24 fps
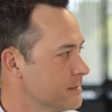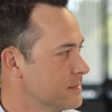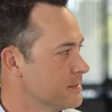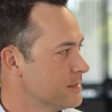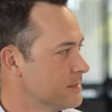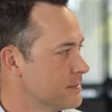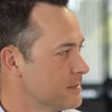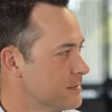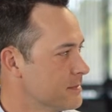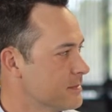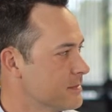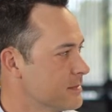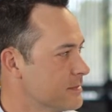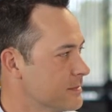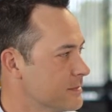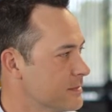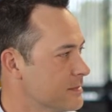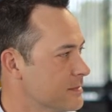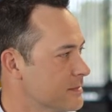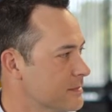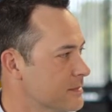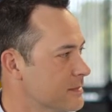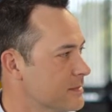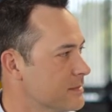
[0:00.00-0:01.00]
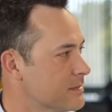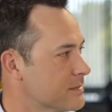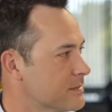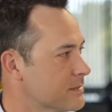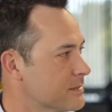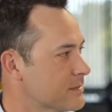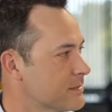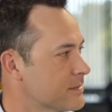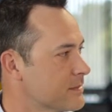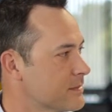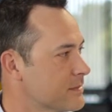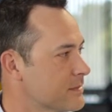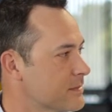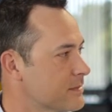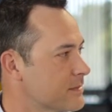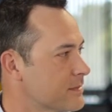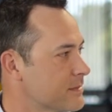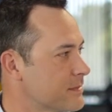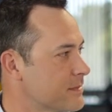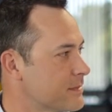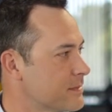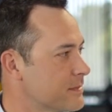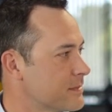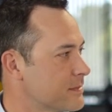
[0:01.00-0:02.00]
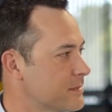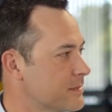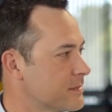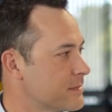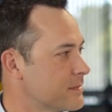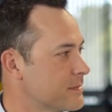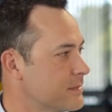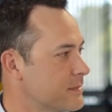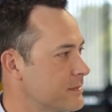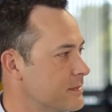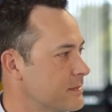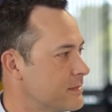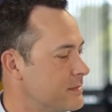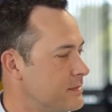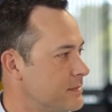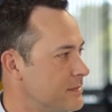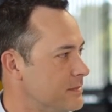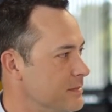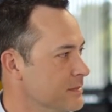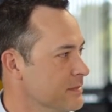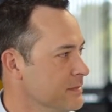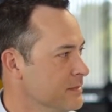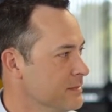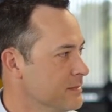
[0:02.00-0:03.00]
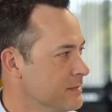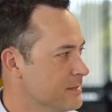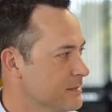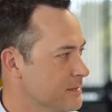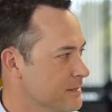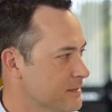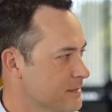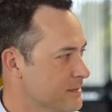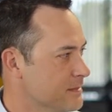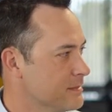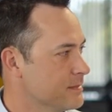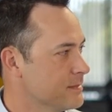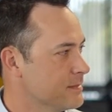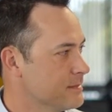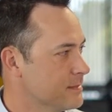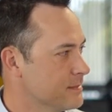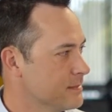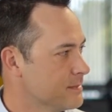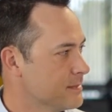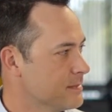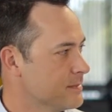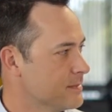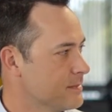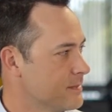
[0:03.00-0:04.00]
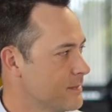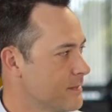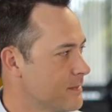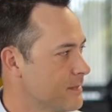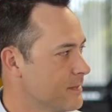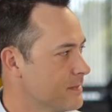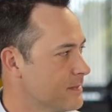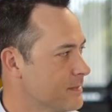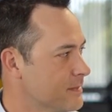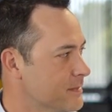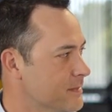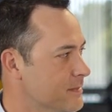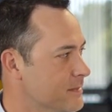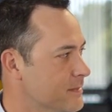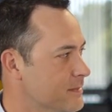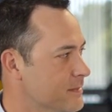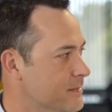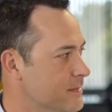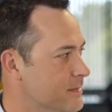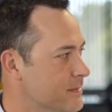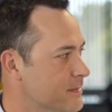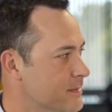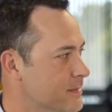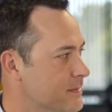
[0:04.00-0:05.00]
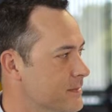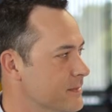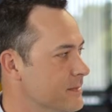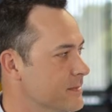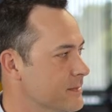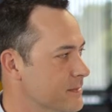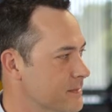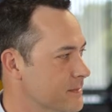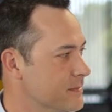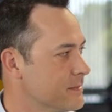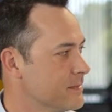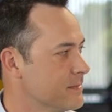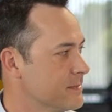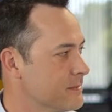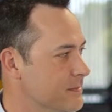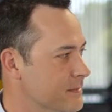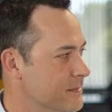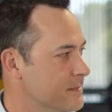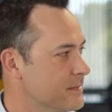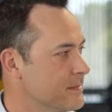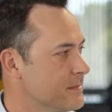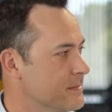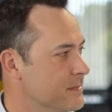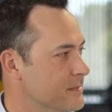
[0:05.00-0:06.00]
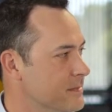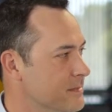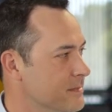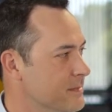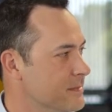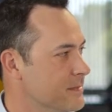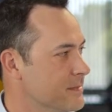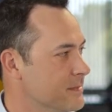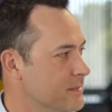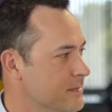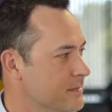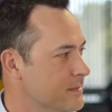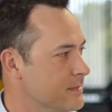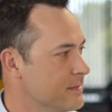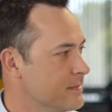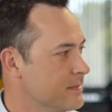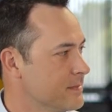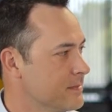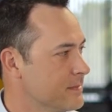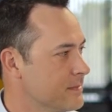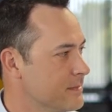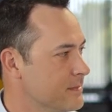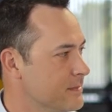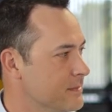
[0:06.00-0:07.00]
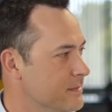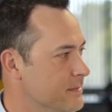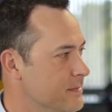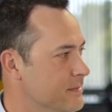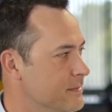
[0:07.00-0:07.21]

(silent)